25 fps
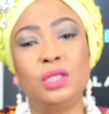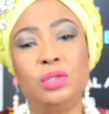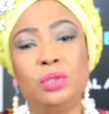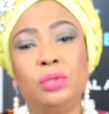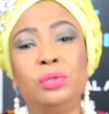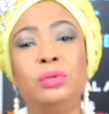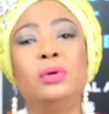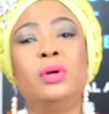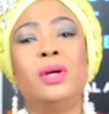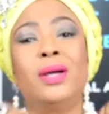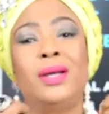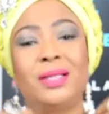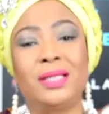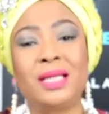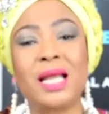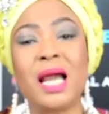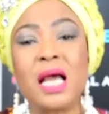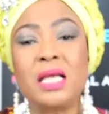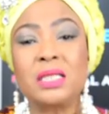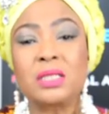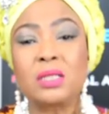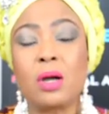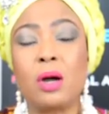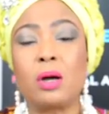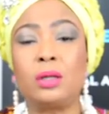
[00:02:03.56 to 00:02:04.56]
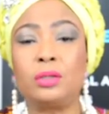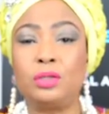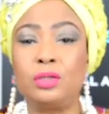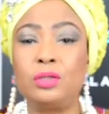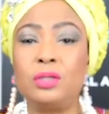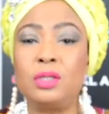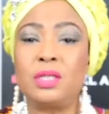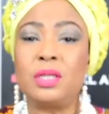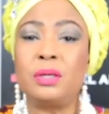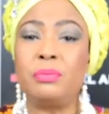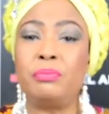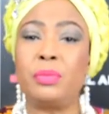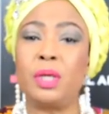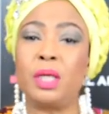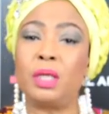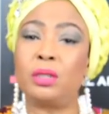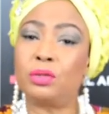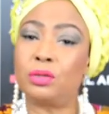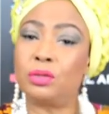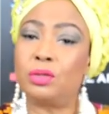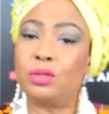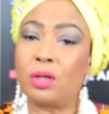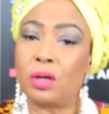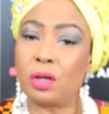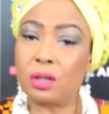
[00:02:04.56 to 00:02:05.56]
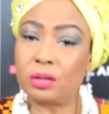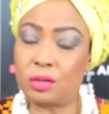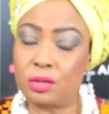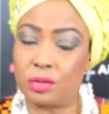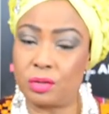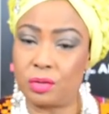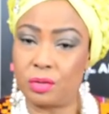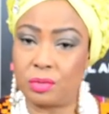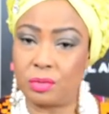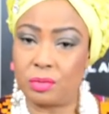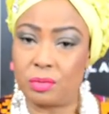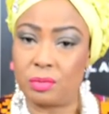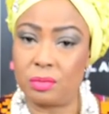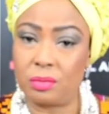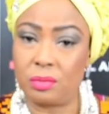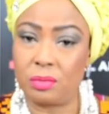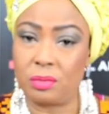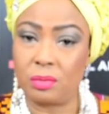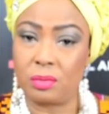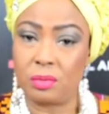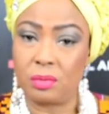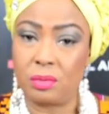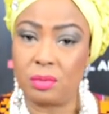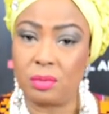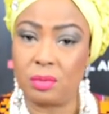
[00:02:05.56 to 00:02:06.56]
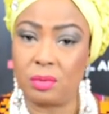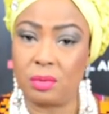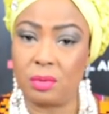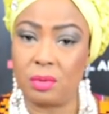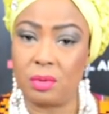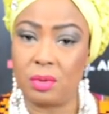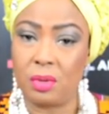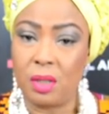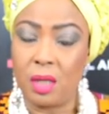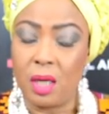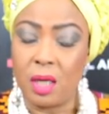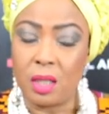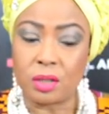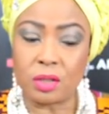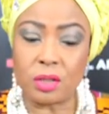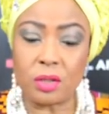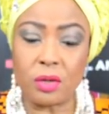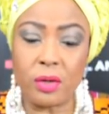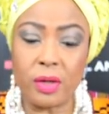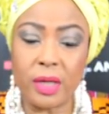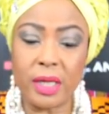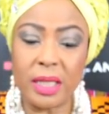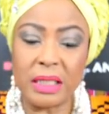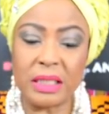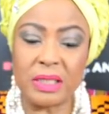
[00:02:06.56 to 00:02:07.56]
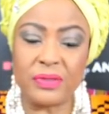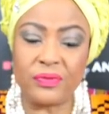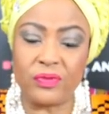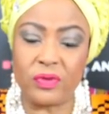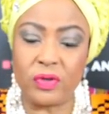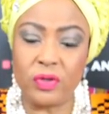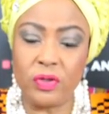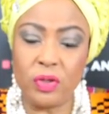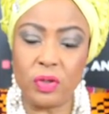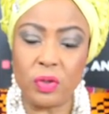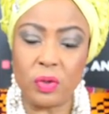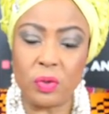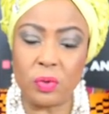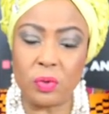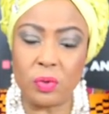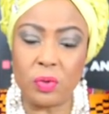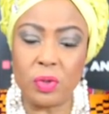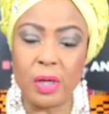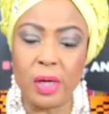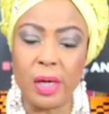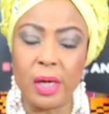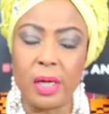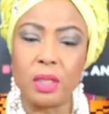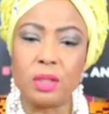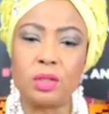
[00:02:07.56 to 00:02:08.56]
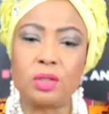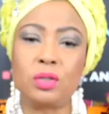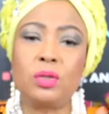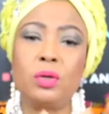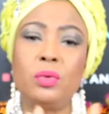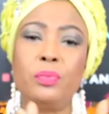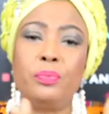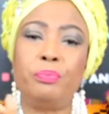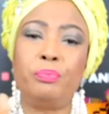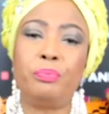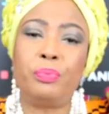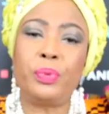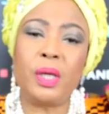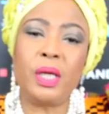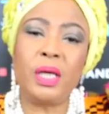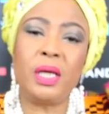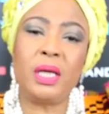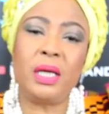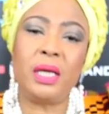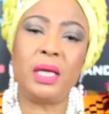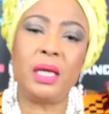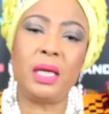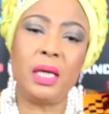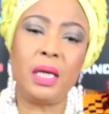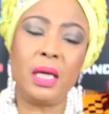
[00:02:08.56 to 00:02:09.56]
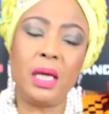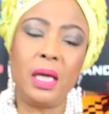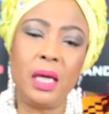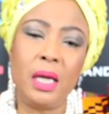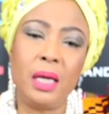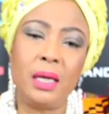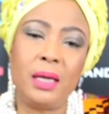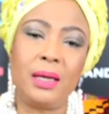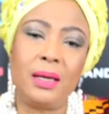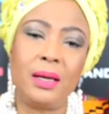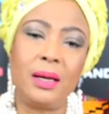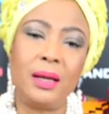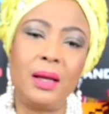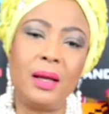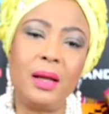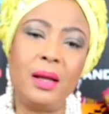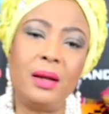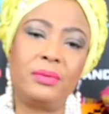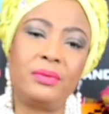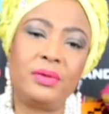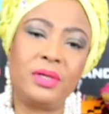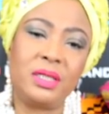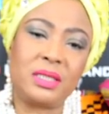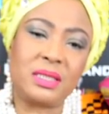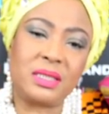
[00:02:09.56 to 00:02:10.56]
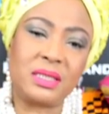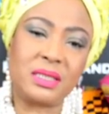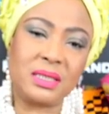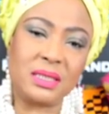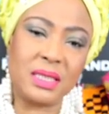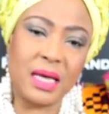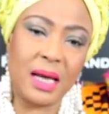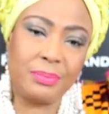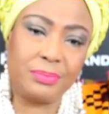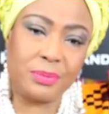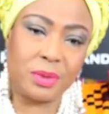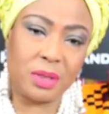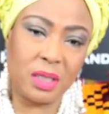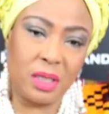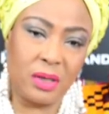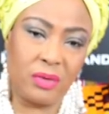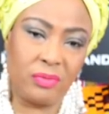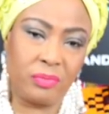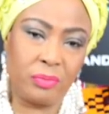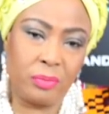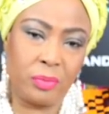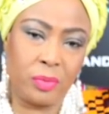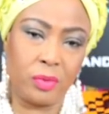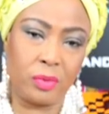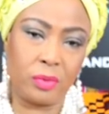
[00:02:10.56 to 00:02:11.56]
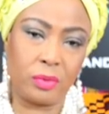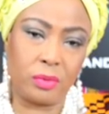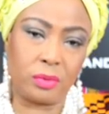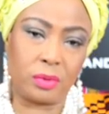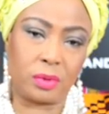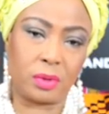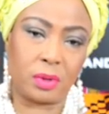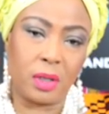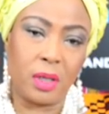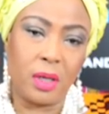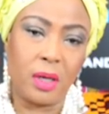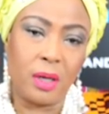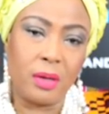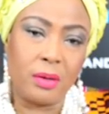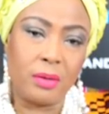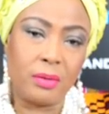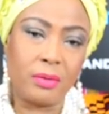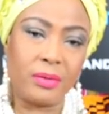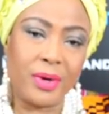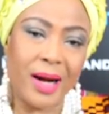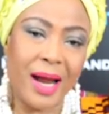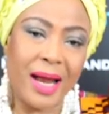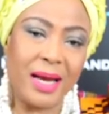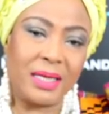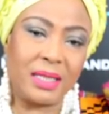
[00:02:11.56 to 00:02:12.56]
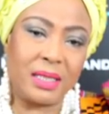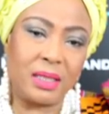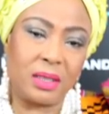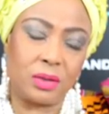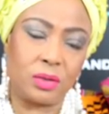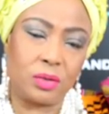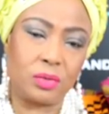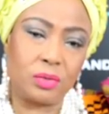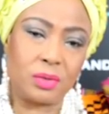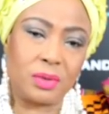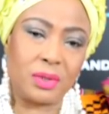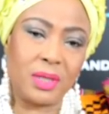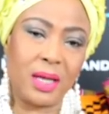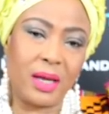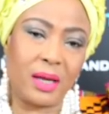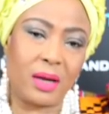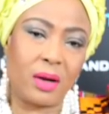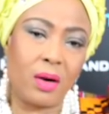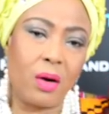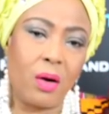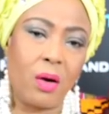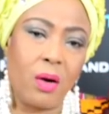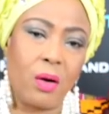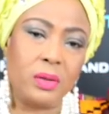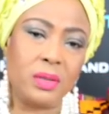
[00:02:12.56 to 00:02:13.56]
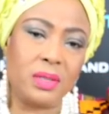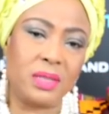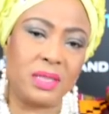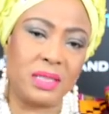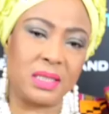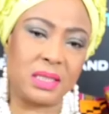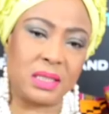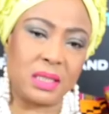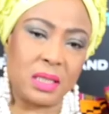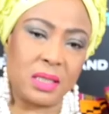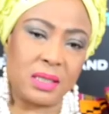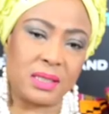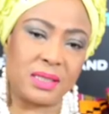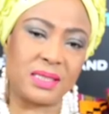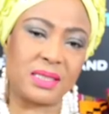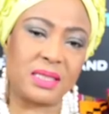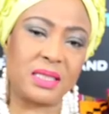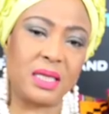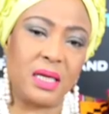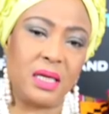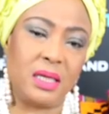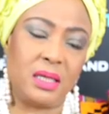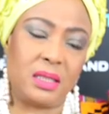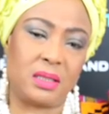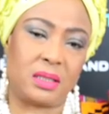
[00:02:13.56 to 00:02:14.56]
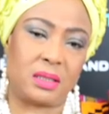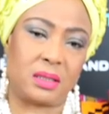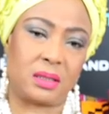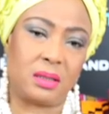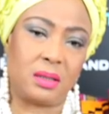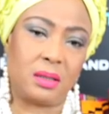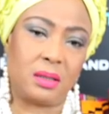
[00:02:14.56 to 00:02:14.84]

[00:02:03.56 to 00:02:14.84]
you, that's God using me to talk to you. So it's for you to be in a receptive mood ready to take on this seed,